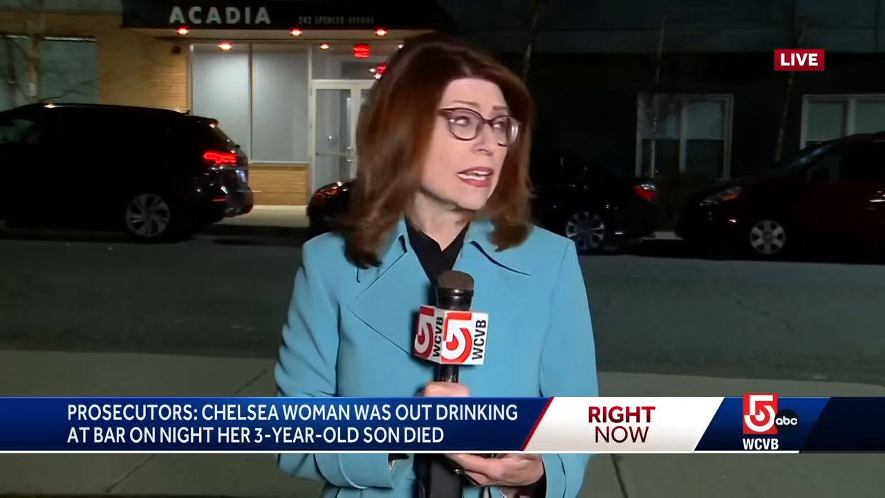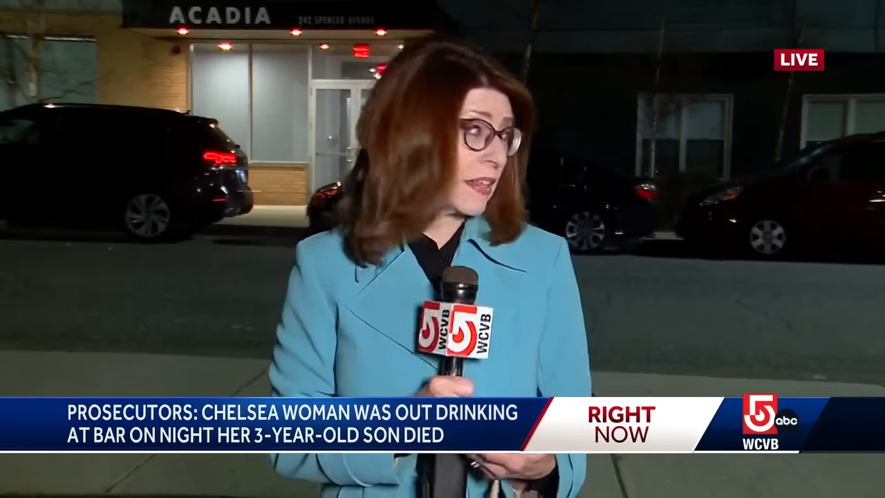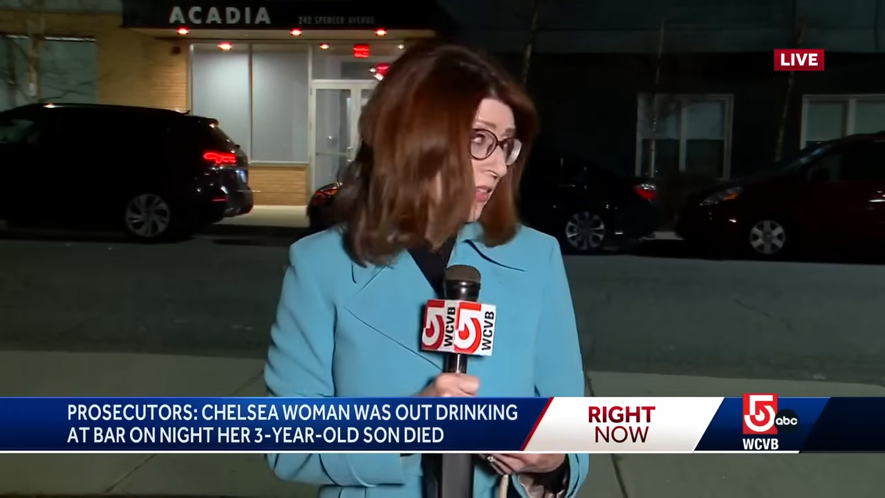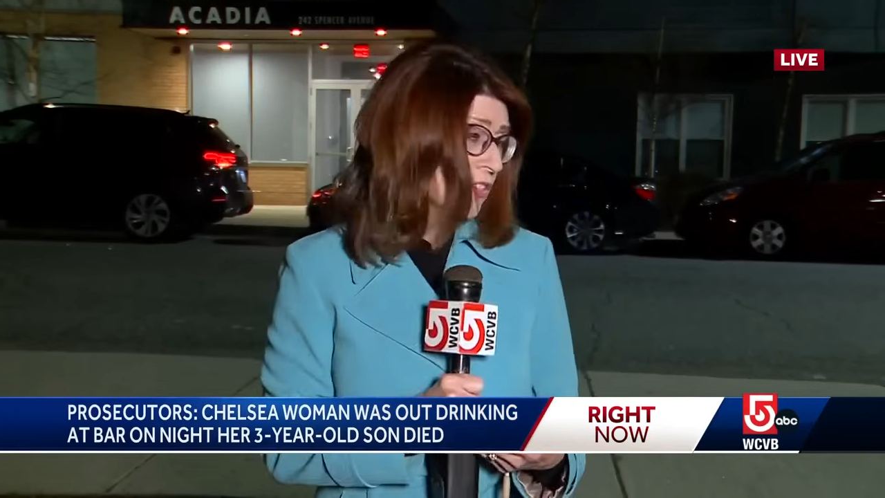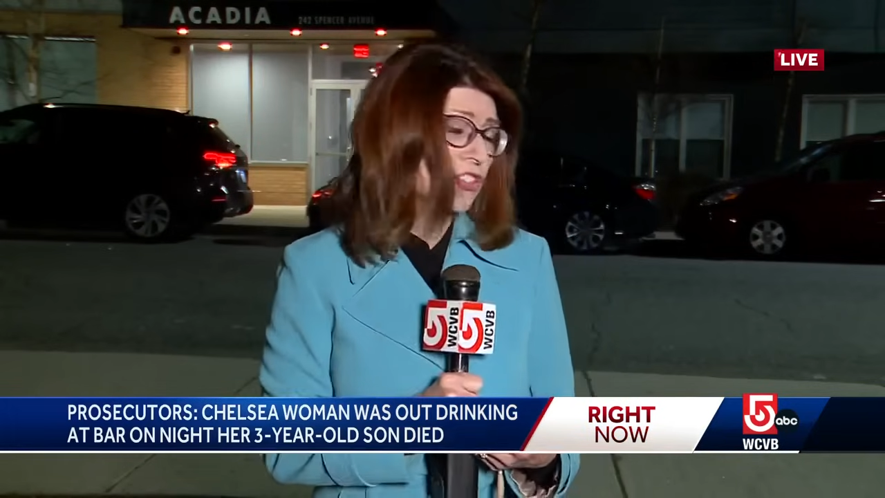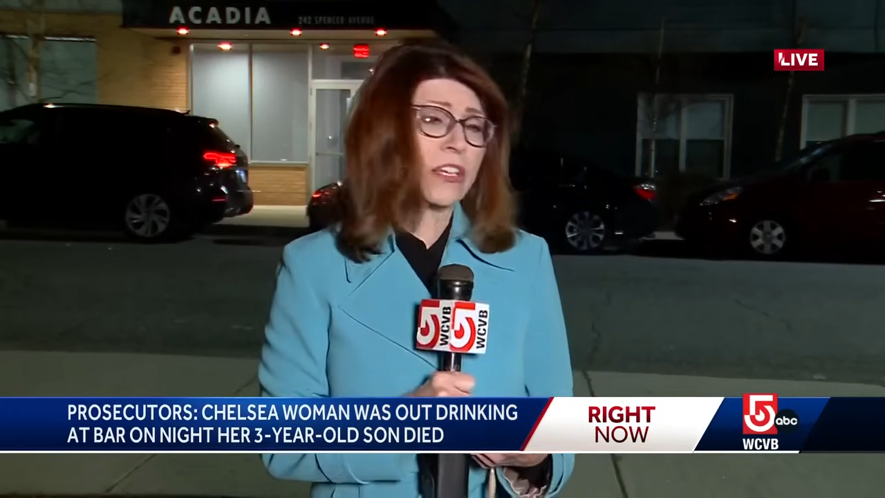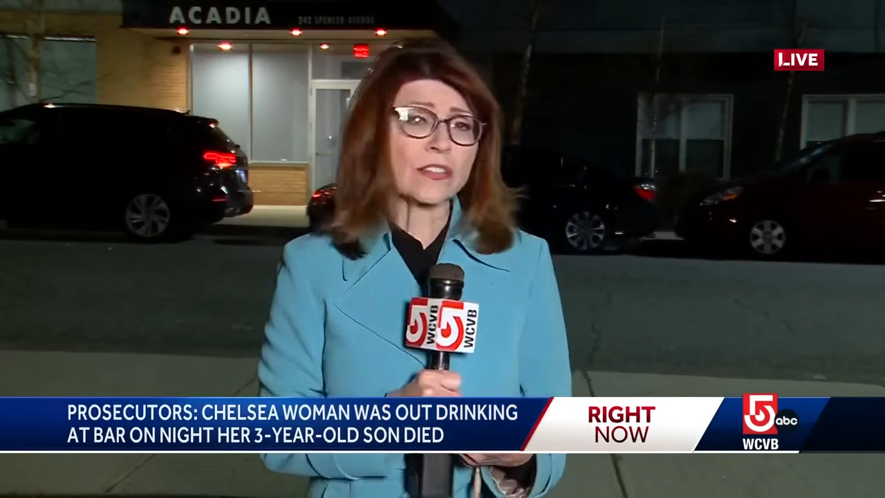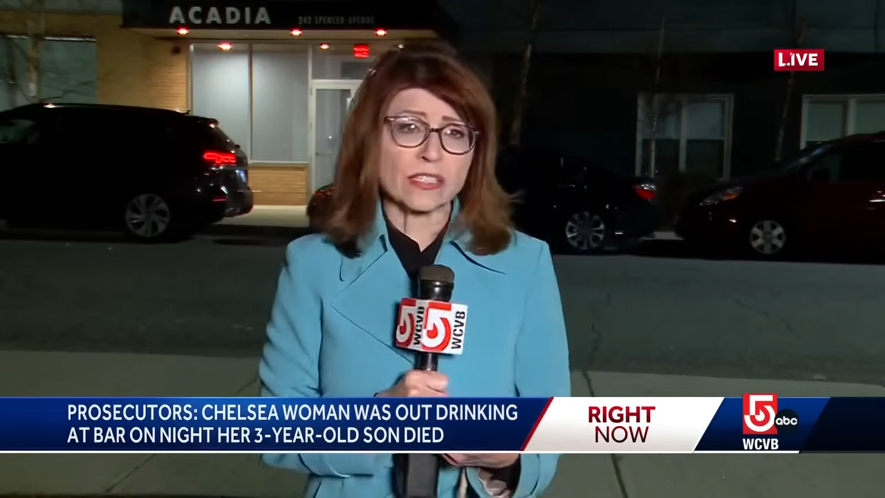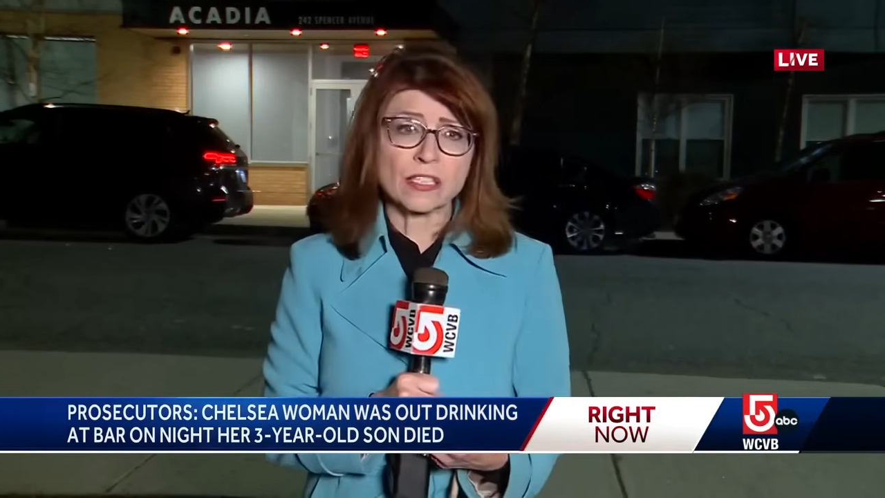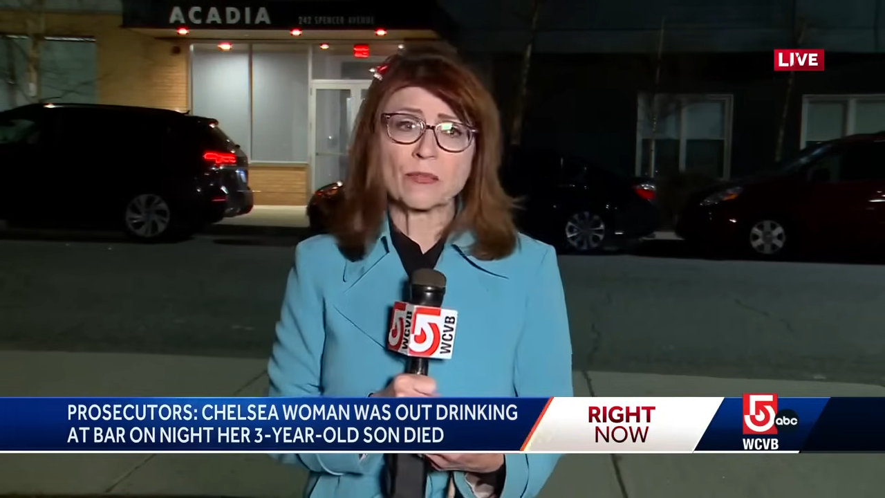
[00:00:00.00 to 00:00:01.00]
in this
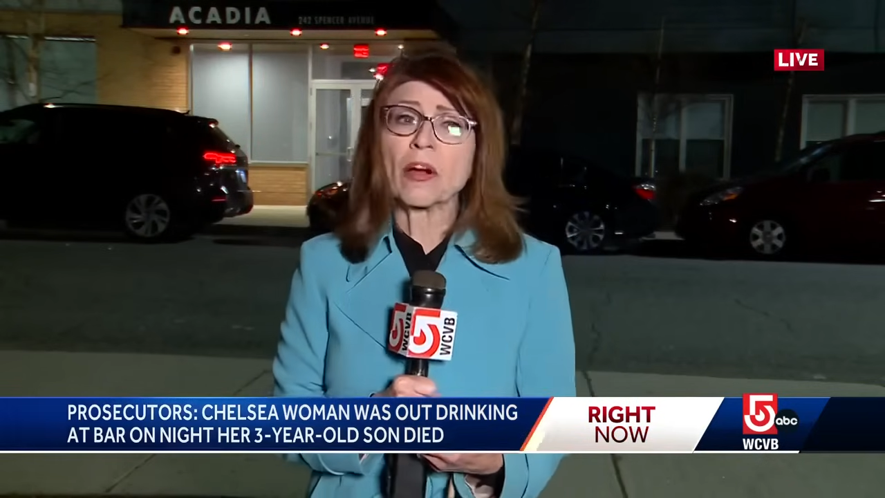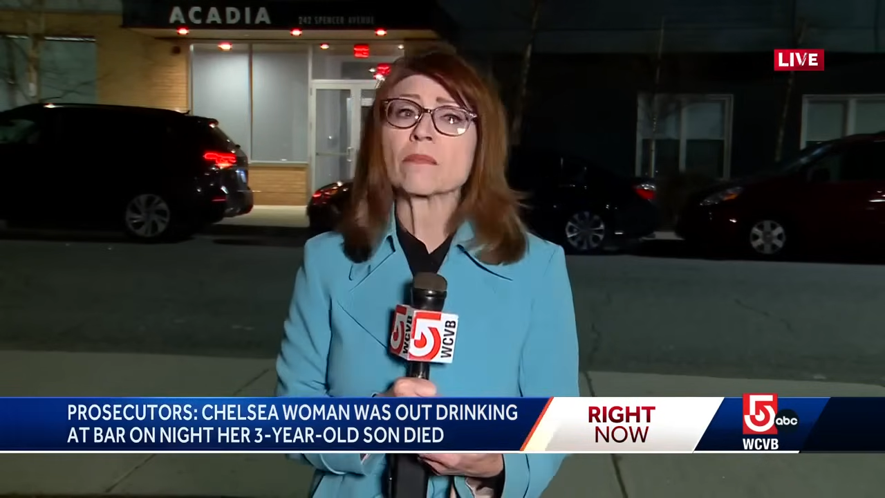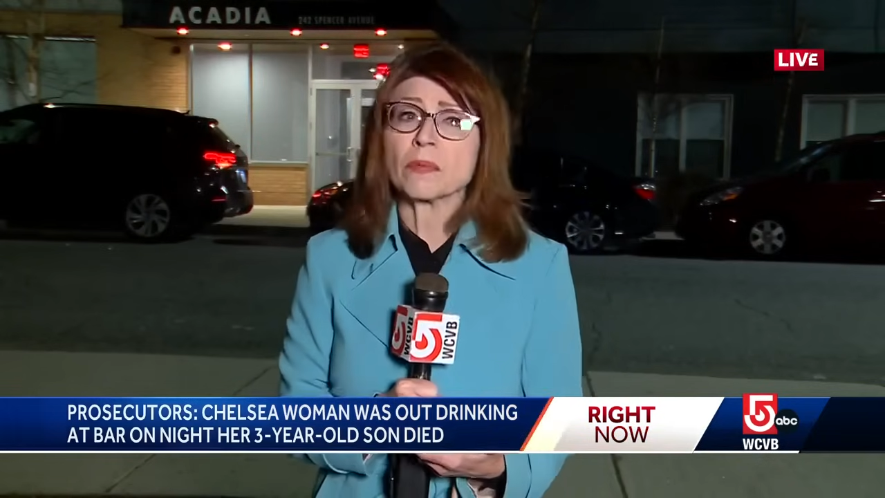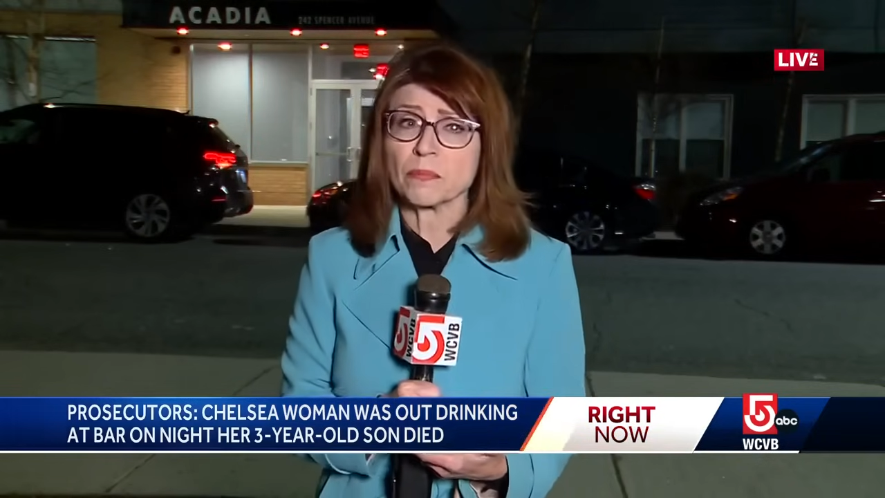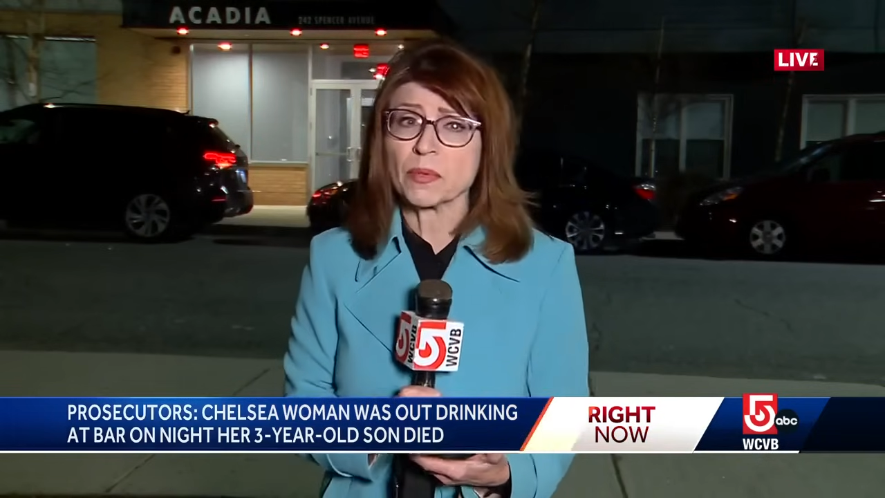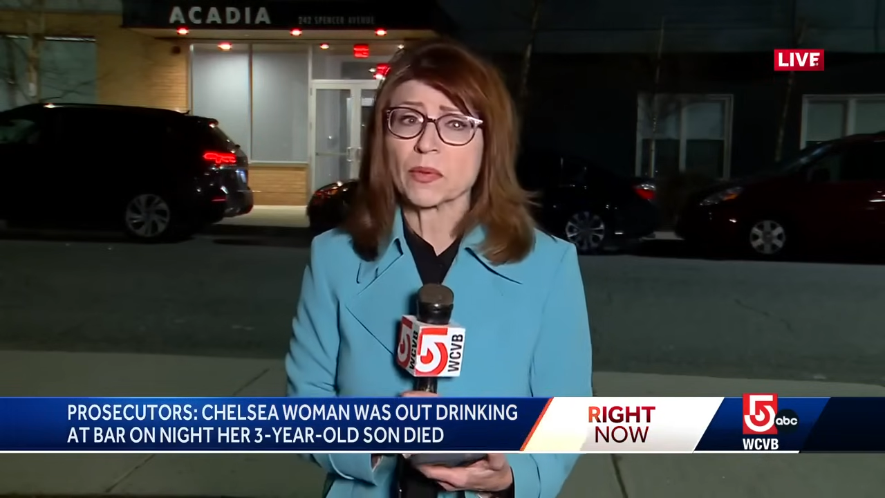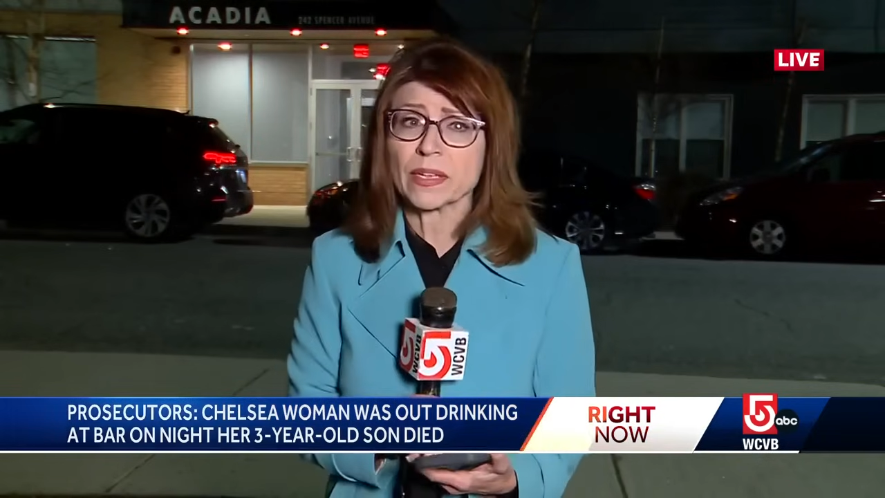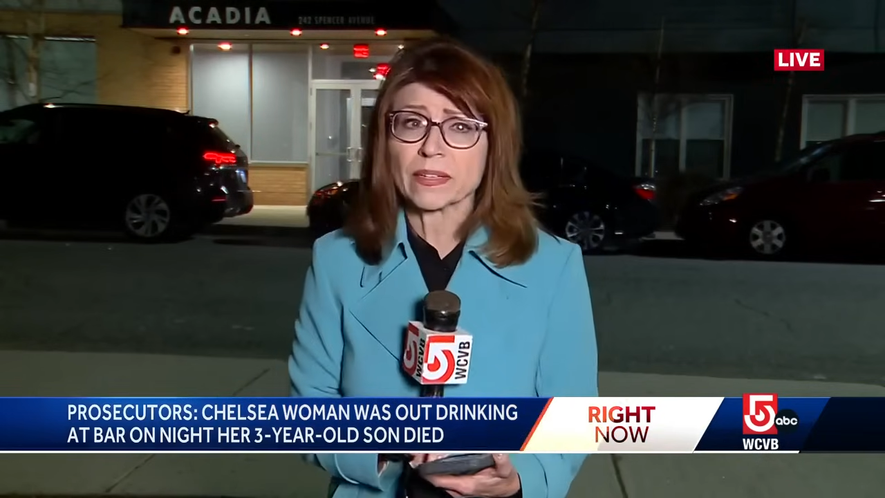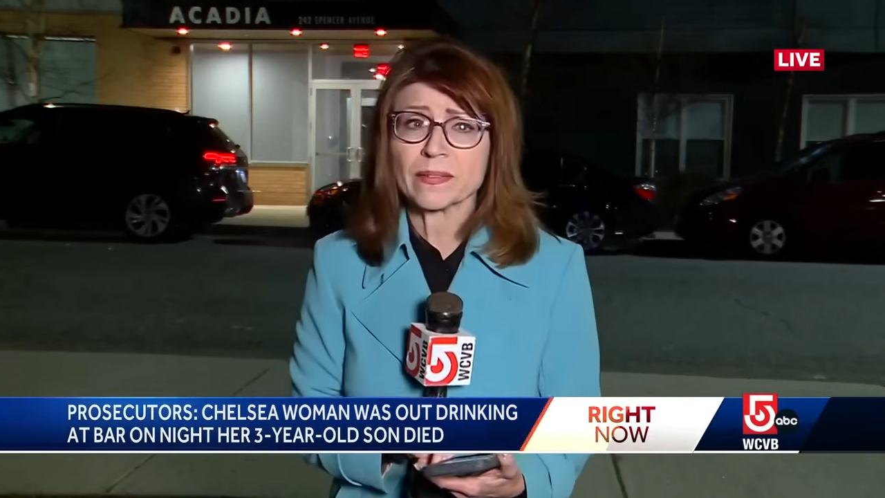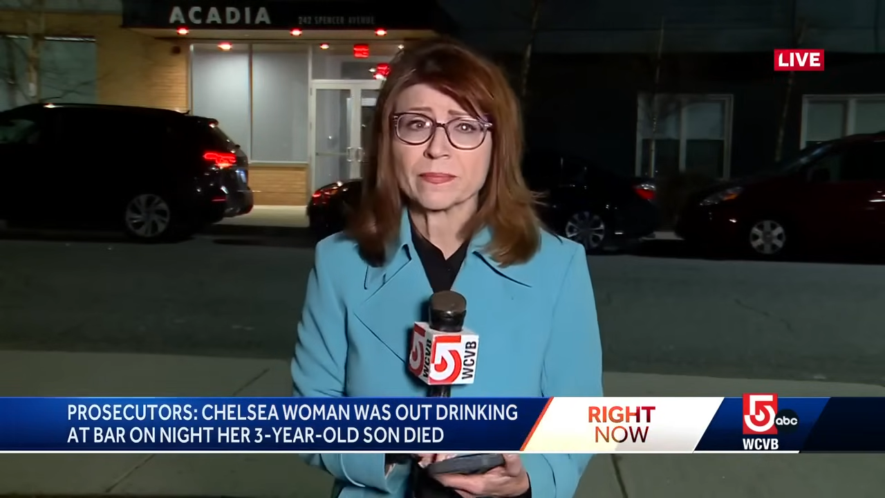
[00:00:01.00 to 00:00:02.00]
Chelsea apartment building.